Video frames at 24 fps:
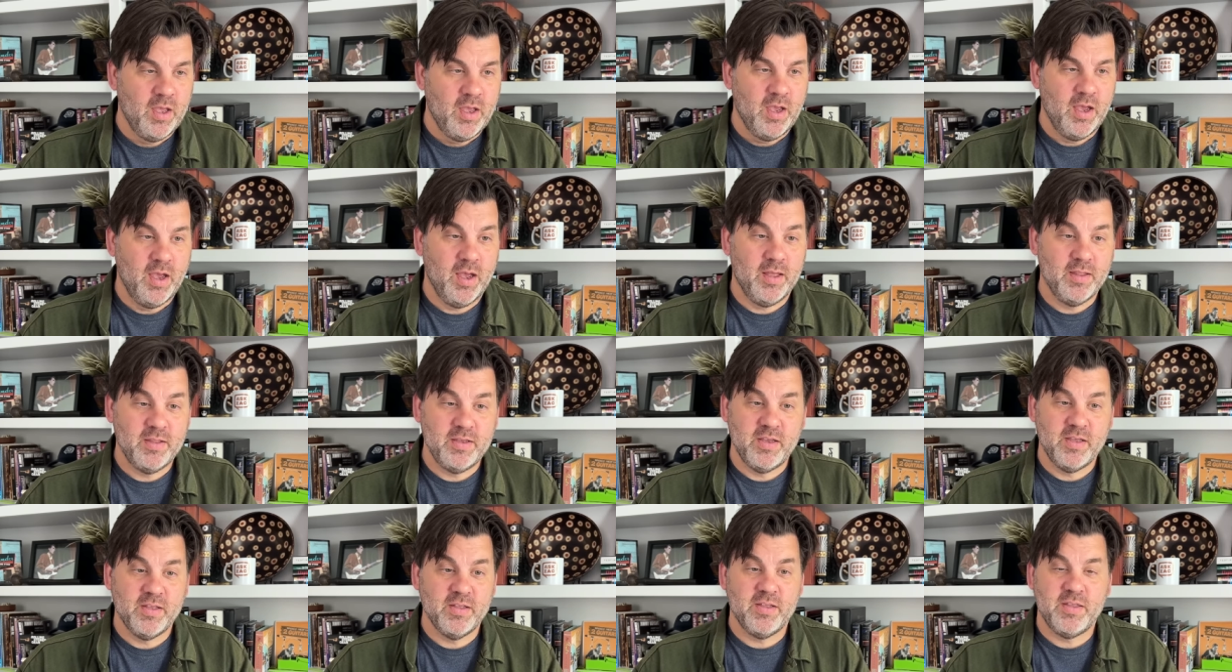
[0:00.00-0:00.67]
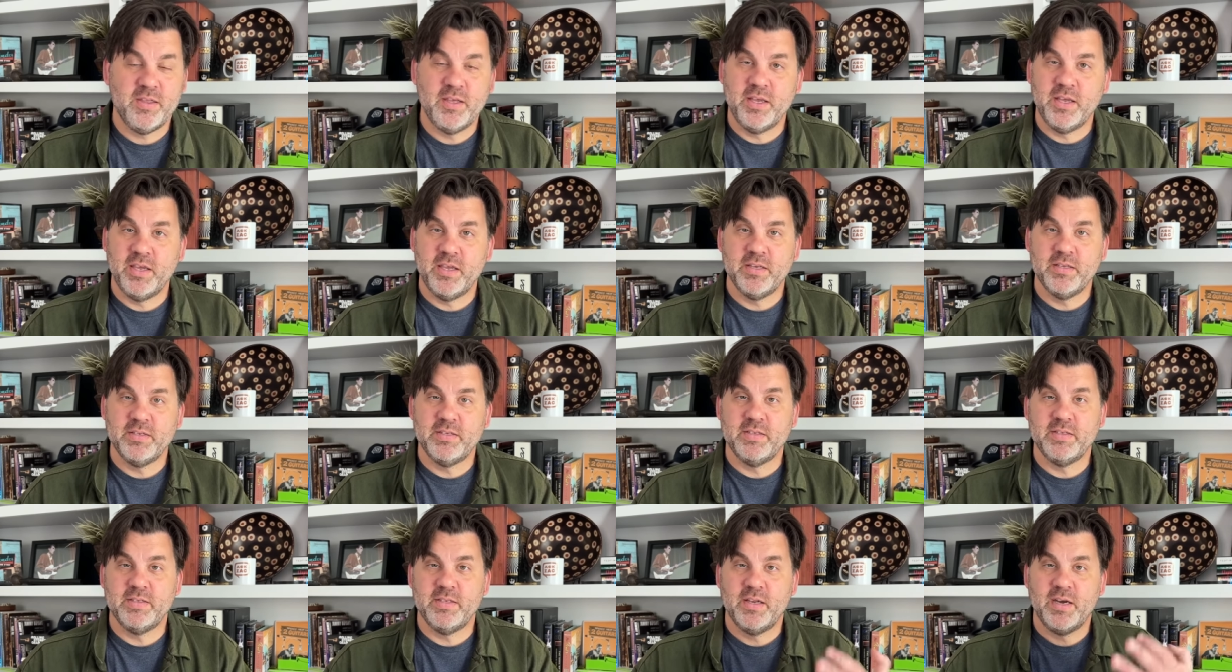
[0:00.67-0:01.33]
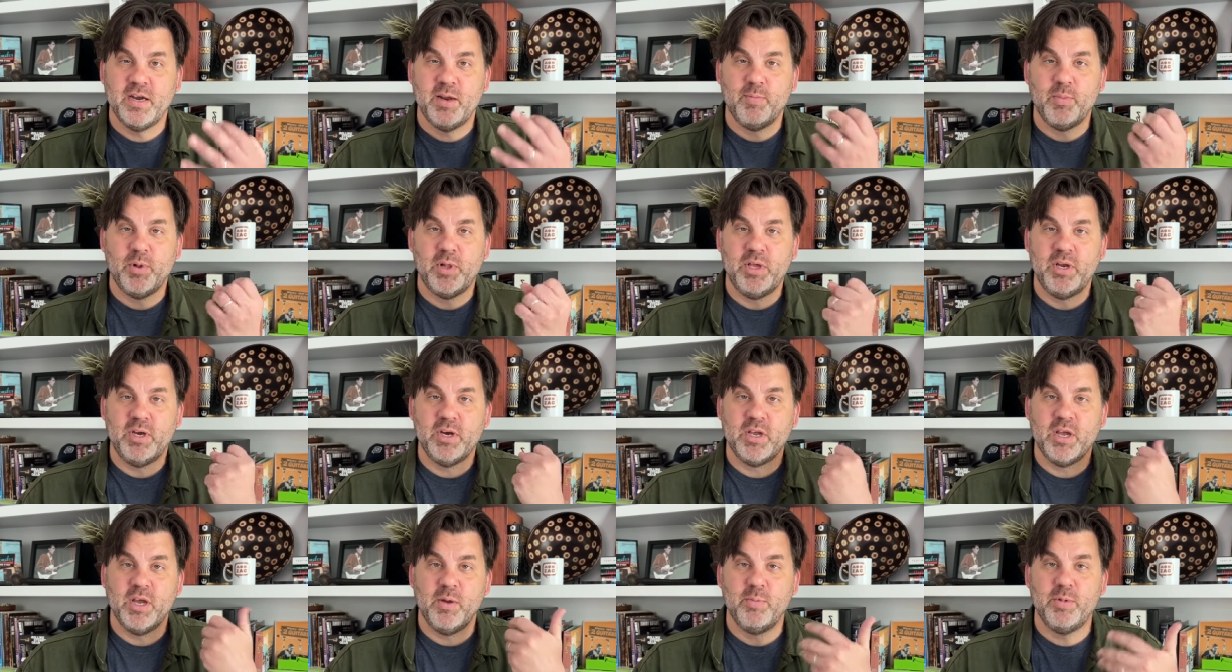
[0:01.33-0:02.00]
Uh, the other thing is is that I
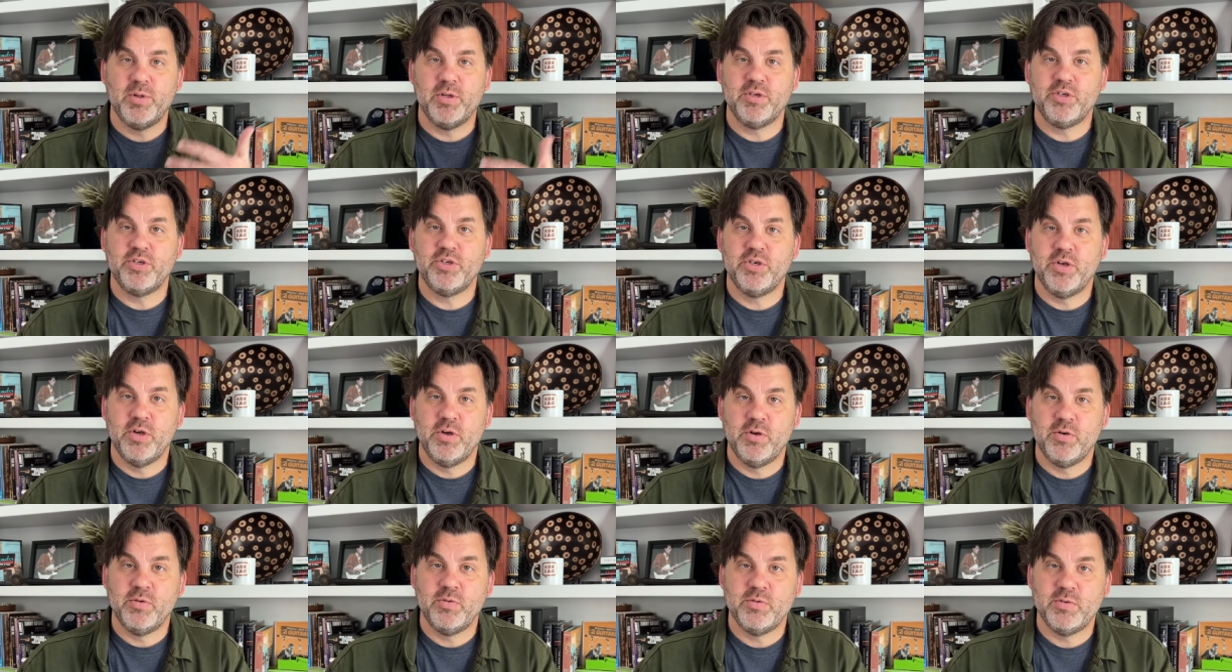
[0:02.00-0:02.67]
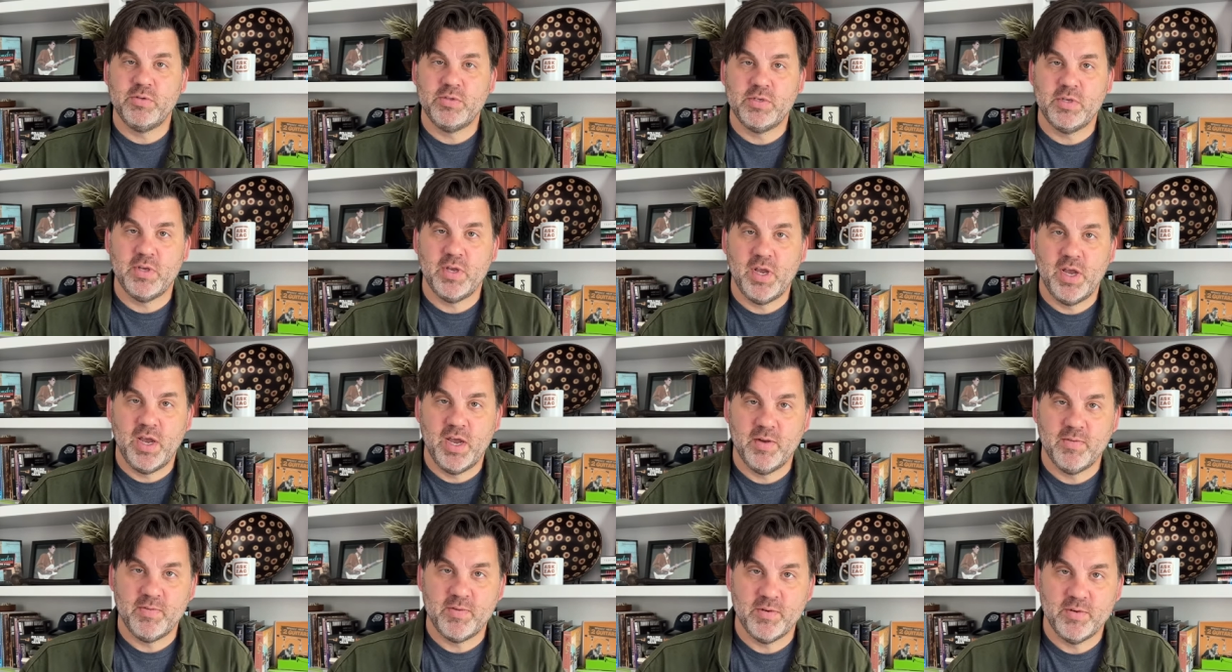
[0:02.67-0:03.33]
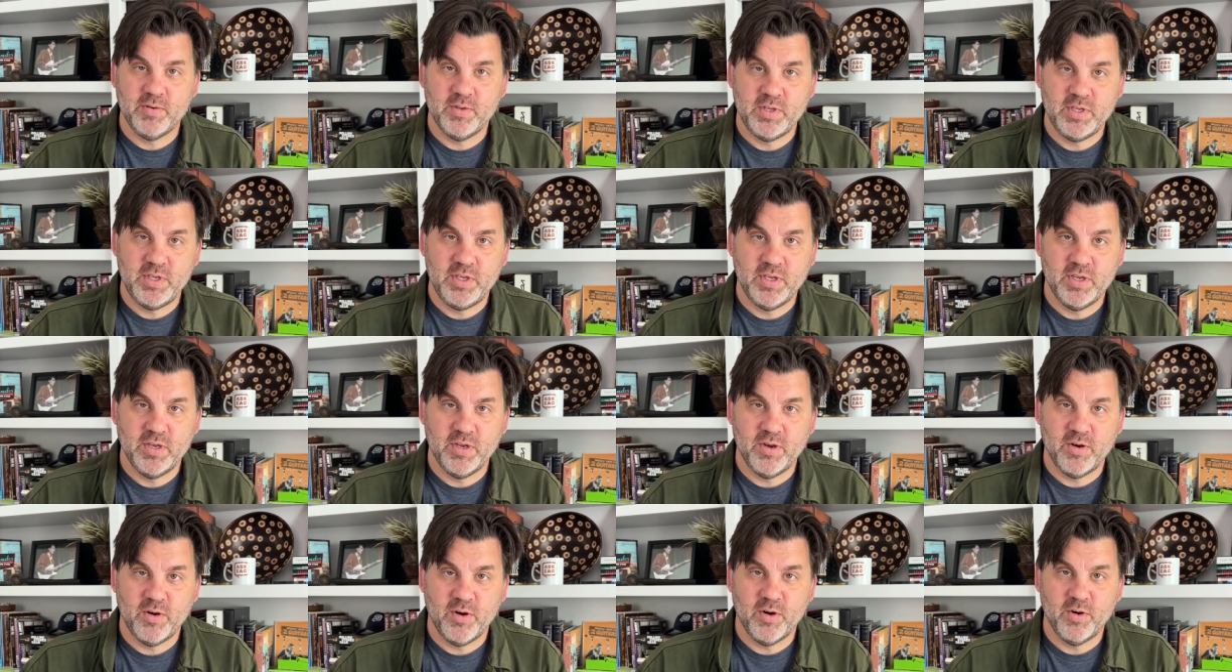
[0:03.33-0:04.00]
played a couple of shows after the
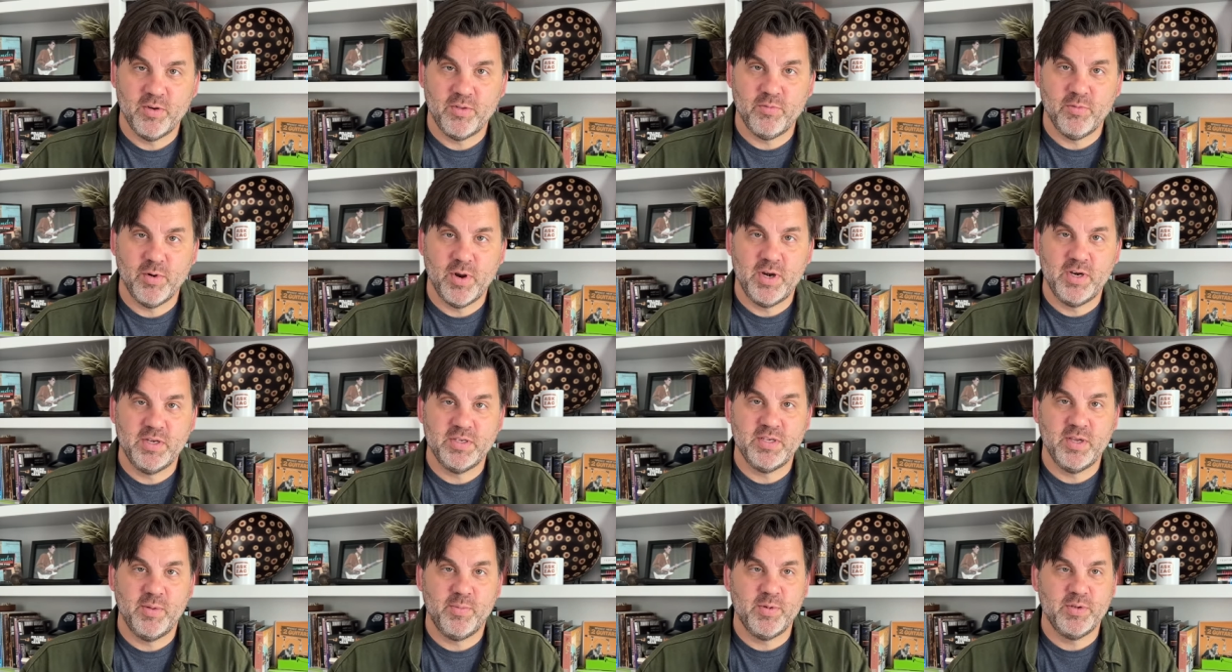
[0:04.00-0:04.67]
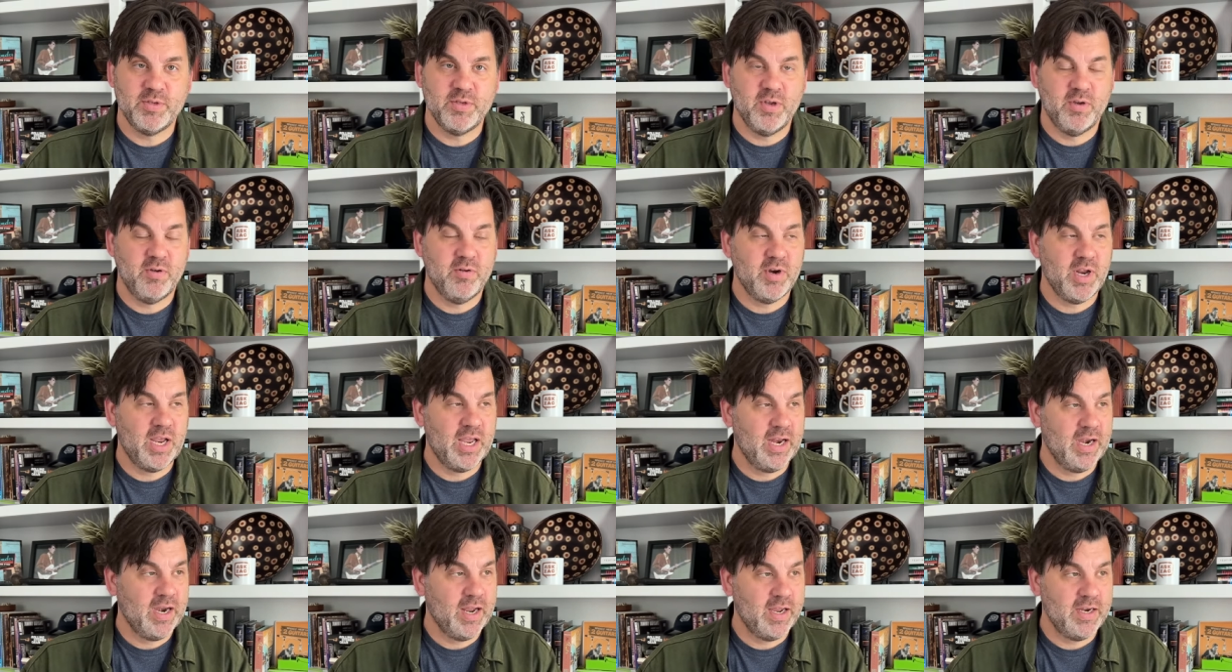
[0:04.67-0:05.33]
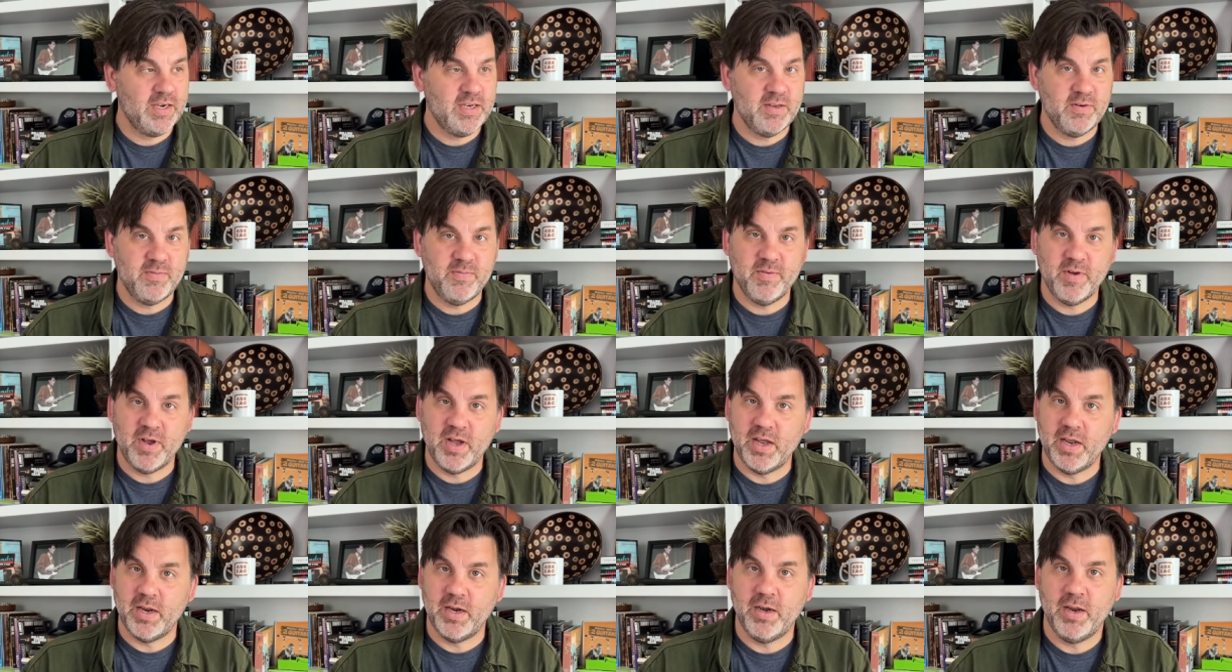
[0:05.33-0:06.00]
uh, arthritis episode, and I did
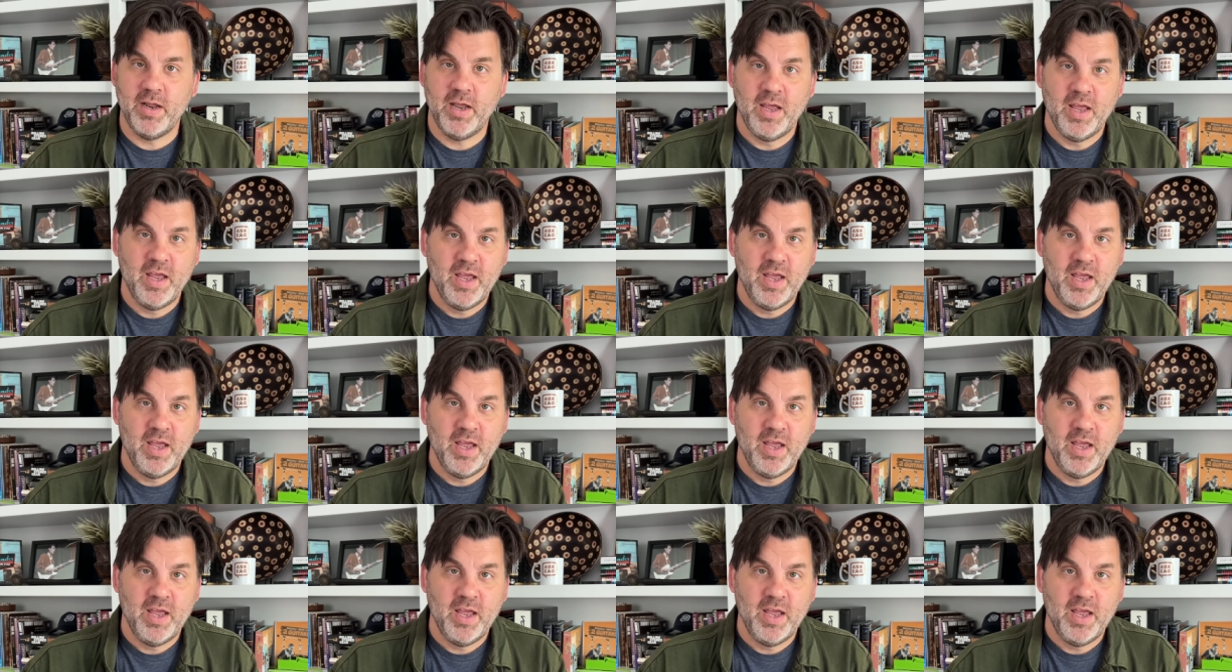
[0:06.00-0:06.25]
fine.